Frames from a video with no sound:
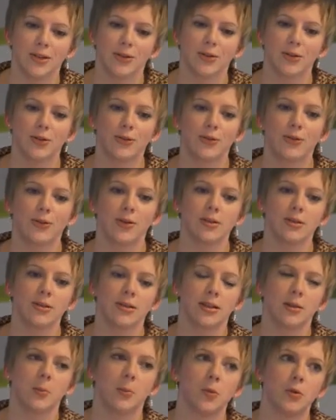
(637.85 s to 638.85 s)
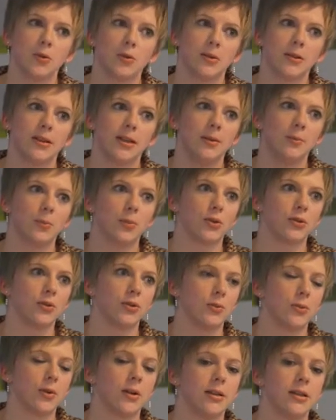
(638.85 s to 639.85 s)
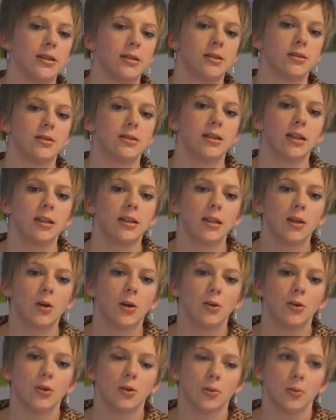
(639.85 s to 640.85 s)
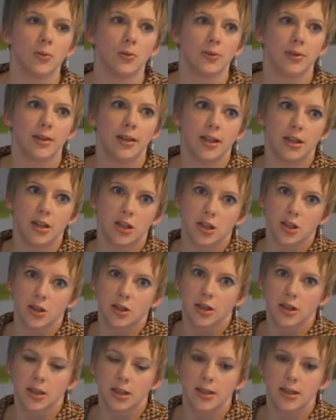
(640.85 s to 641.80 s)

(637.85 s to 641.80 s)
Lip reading: The first and more important one is the technical documentation.